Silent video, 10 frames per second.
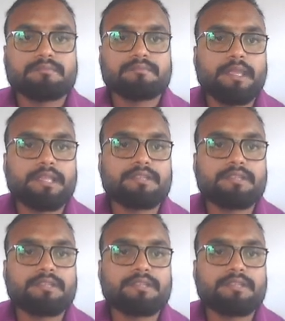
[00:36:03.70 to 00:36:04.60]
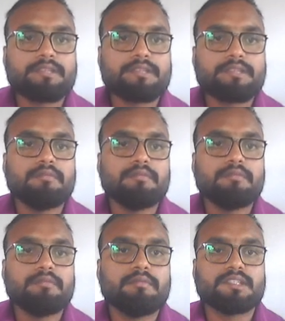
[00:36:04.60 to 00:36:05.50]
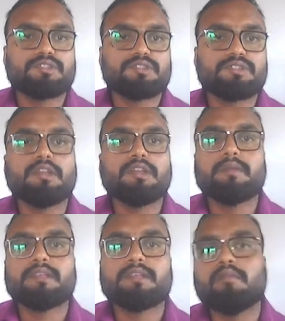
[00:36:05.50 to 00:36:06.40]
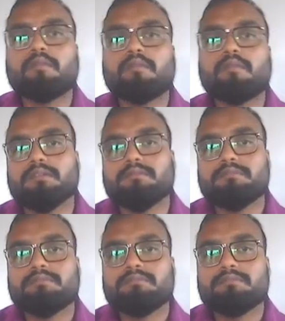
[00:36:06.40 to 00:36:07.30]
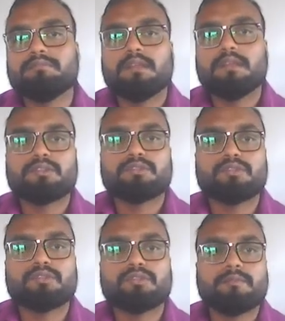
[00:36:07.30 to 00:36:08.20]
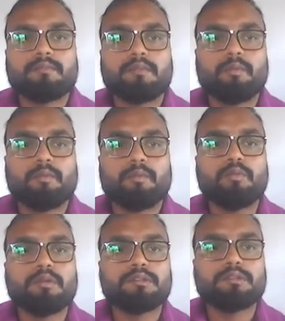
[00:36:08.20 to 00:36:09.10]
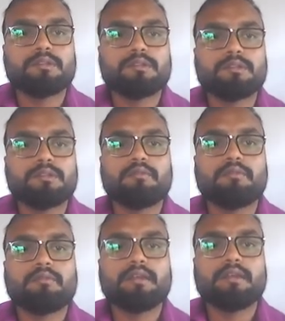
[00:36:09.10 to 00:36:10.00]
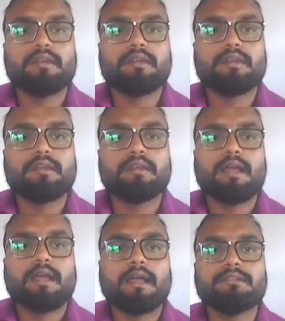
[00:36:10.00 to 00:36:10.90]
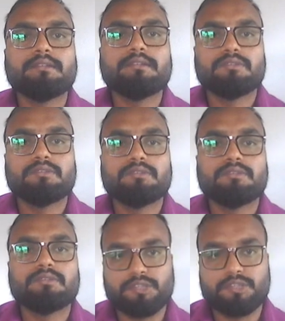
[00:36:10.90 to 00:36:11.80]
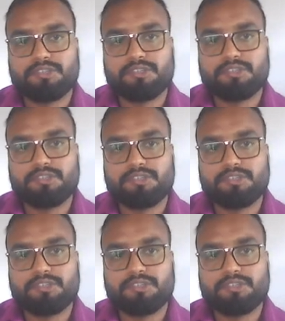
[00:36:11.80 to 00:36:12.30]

base form of verb, the singular base form of verb. So we have one subject over here and object.